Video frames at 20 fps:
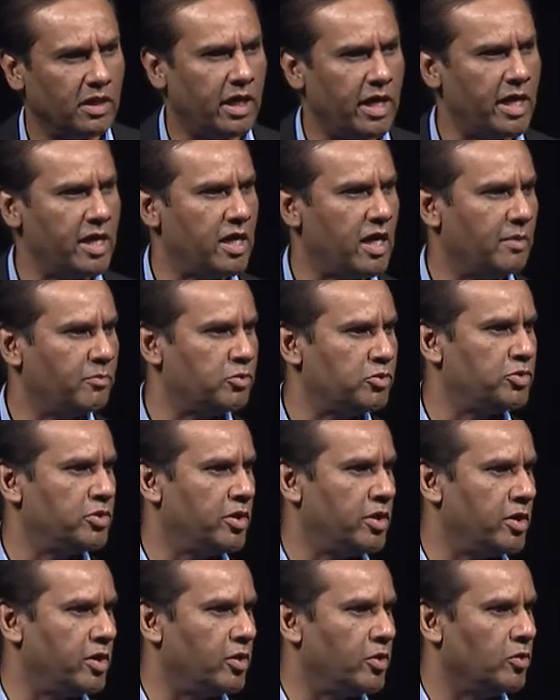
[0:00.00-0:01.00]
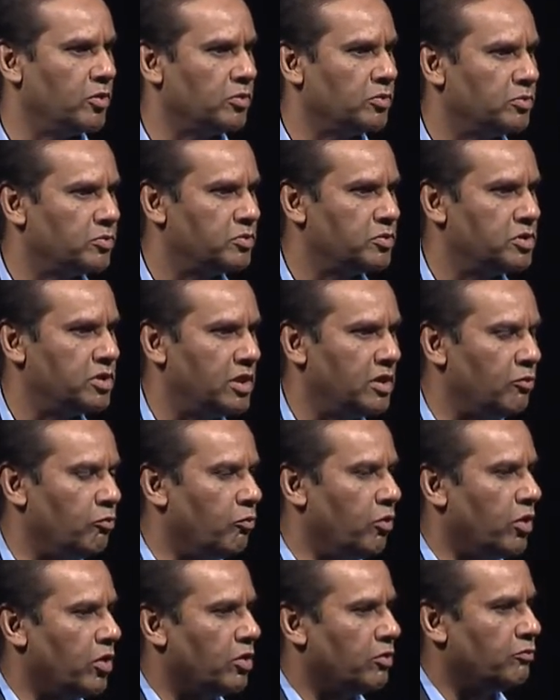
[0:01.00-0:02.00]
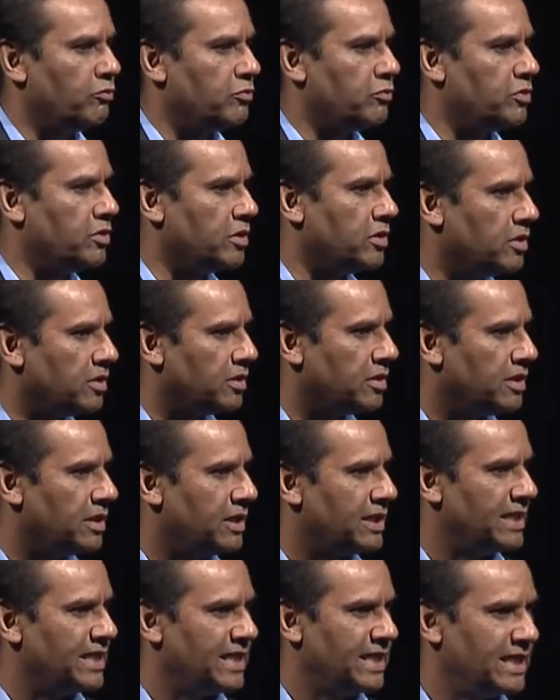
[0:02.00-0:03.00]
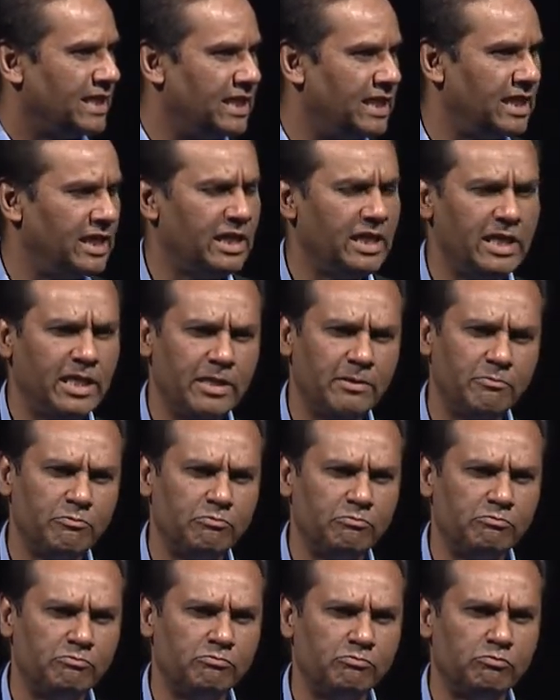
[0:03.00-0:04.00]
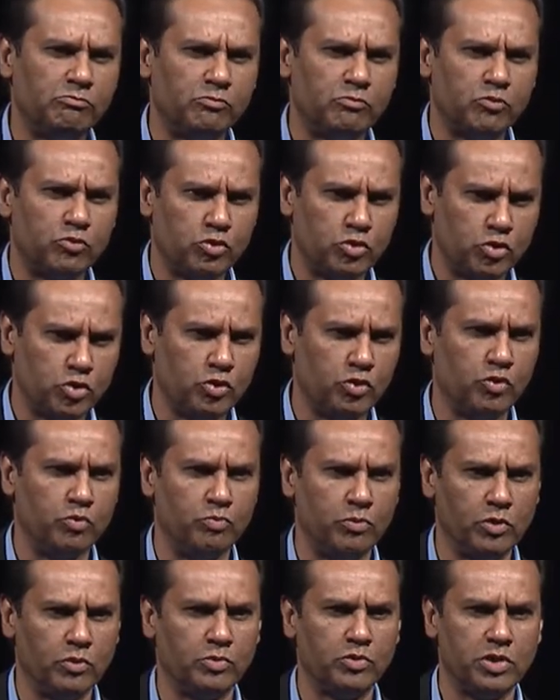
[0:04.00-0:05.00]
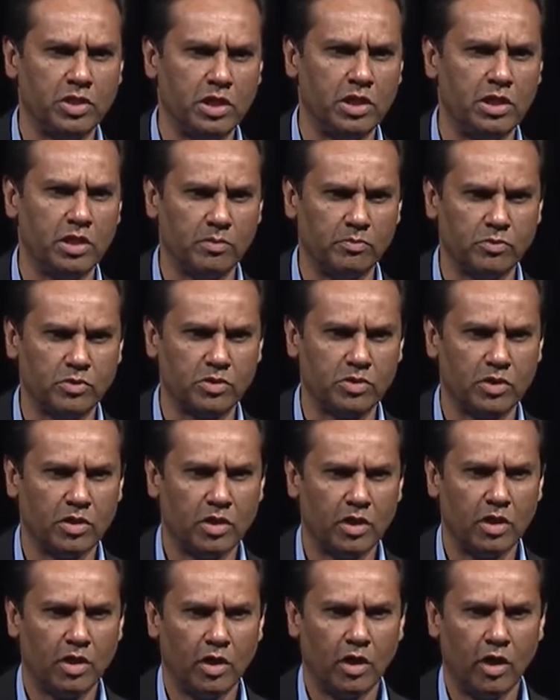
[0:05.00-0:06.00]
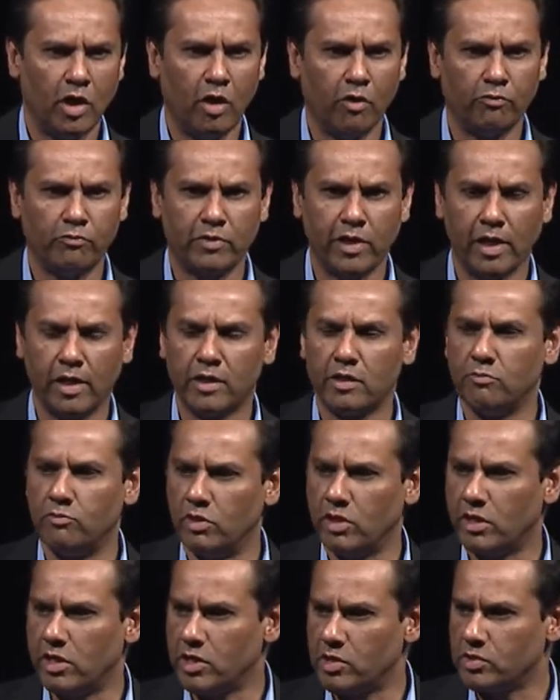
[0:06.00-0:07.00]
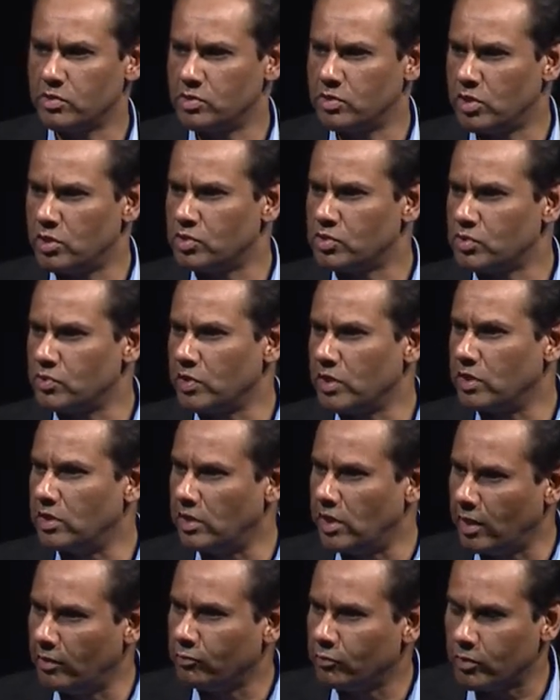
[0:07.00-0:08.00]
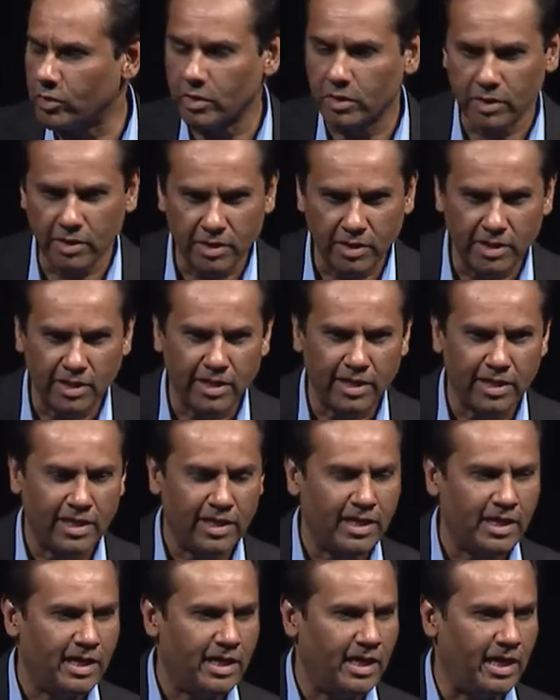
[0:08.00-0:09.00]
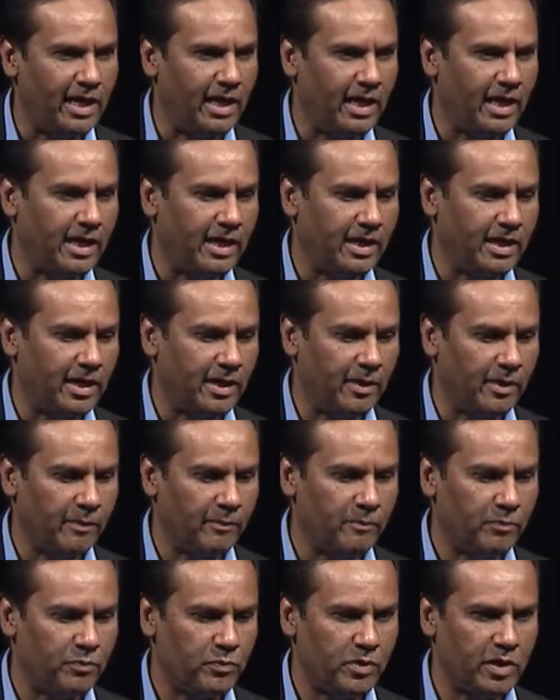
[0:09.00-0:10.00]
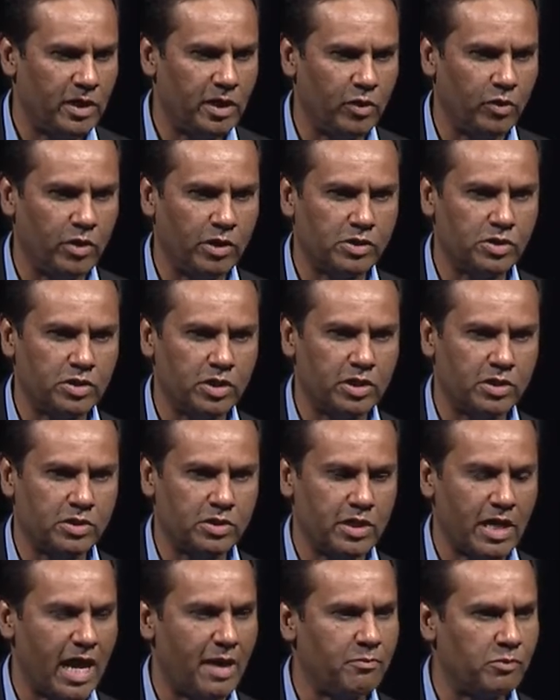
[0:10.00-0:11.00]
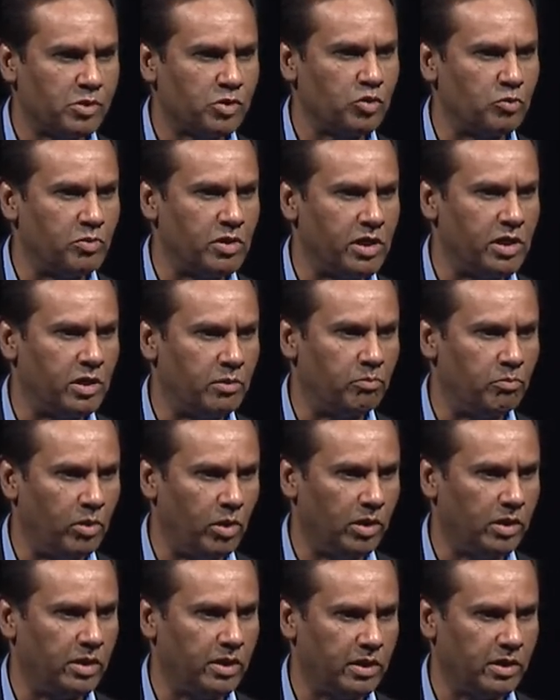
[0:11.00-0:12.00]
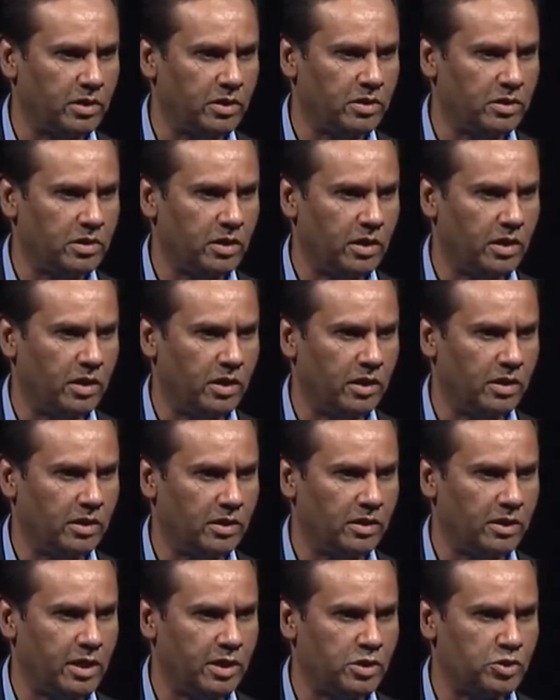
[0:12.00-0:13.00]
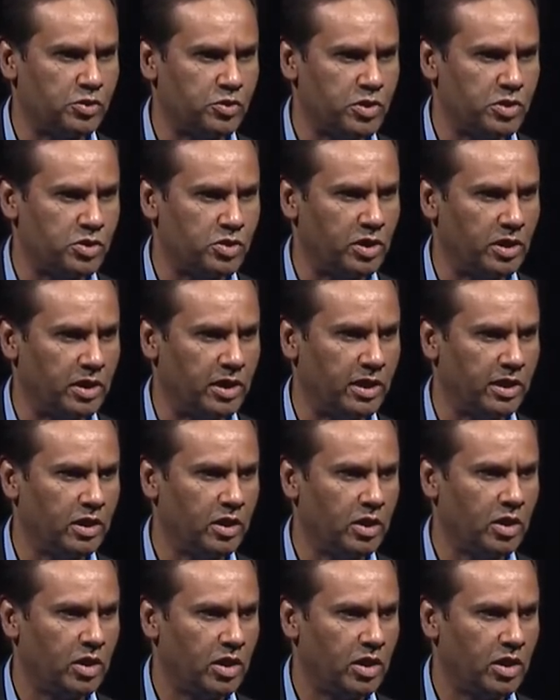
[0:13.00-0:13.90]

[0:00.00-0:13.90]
I had an opportunity to go see one of the two museums of telecommunications history in Denver. And you know, it happens to be in a building that CenturyLink